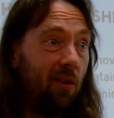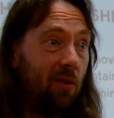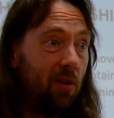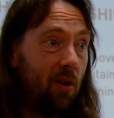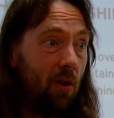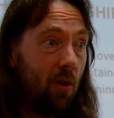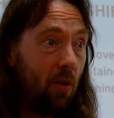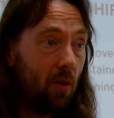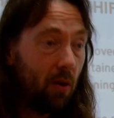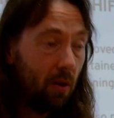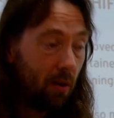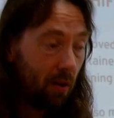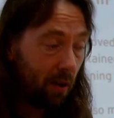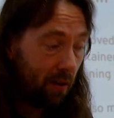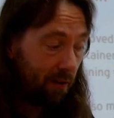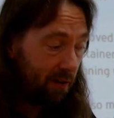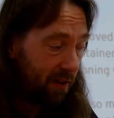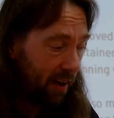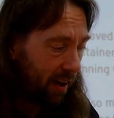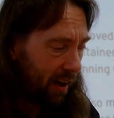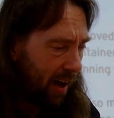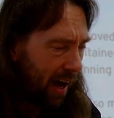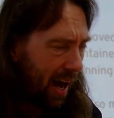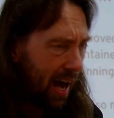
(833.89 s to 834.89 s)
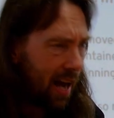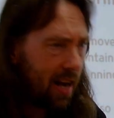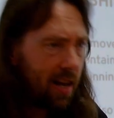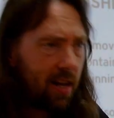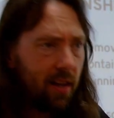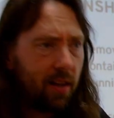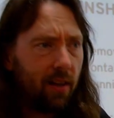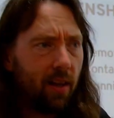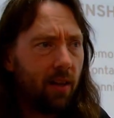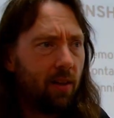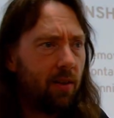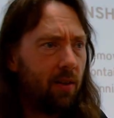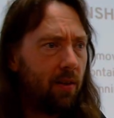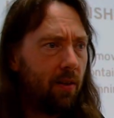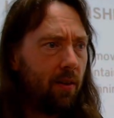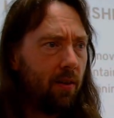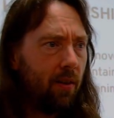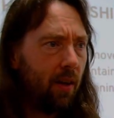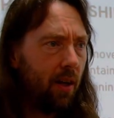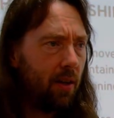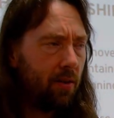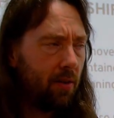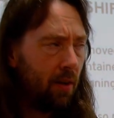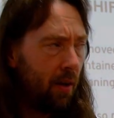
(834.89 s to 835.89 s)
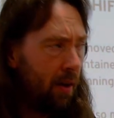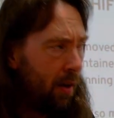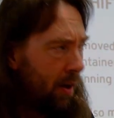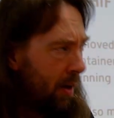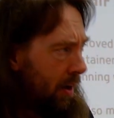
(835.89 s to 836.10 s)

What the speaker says: so you can configure anything to do this.